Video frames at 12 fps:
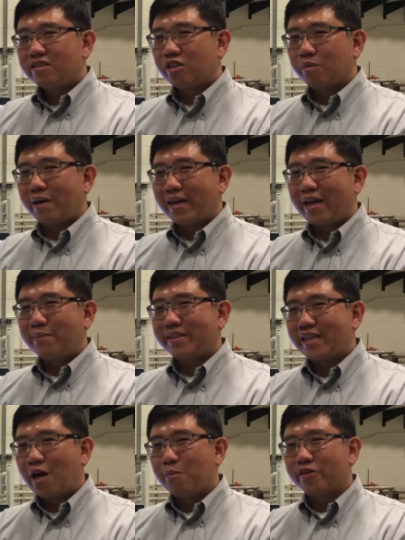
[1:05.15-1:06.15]
So my name is
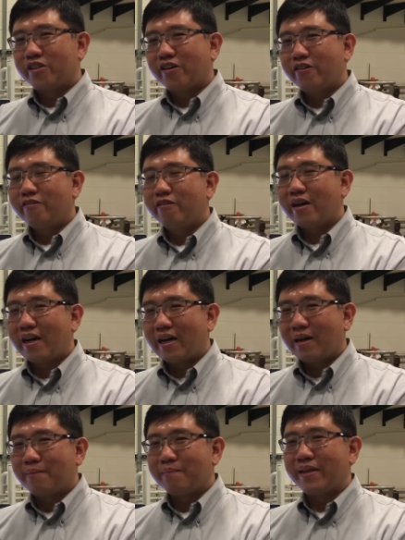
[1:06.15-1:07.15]
Albert Holt.
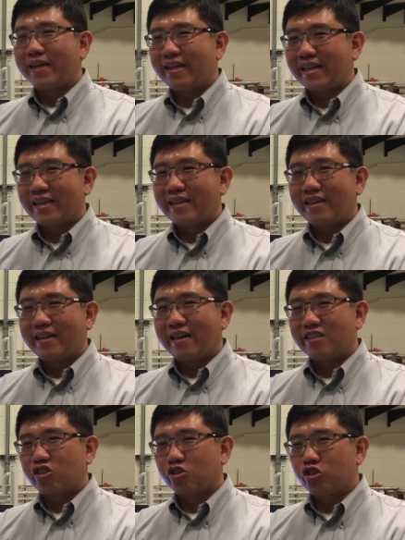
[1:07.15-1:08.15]
I'm a uh,
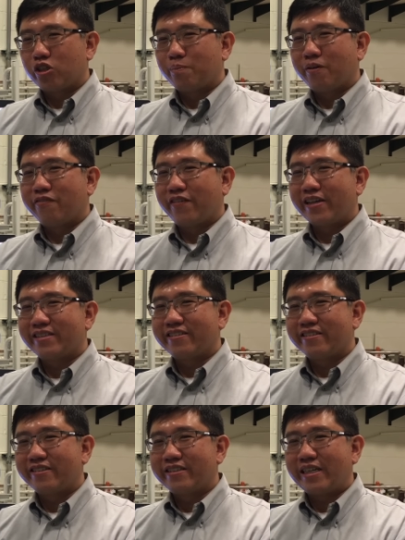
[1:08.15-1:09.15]
associate
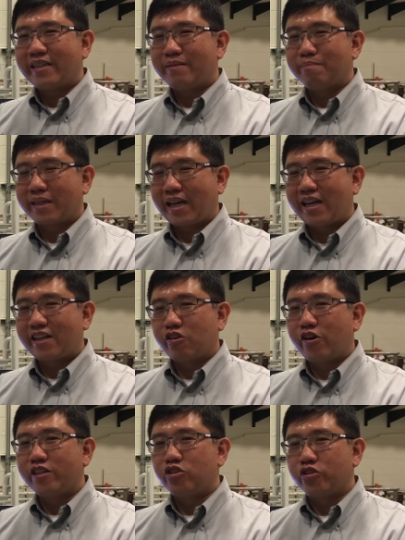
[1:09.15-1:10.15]
professor in
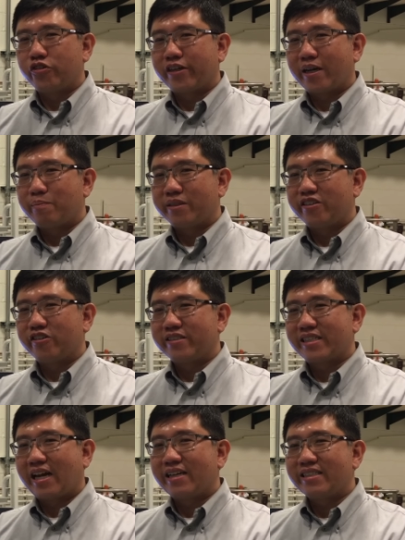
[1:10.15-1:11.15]
mechanical engineering and material
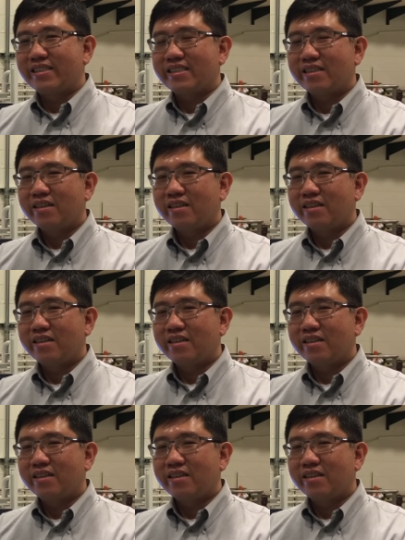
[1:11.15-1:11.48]
science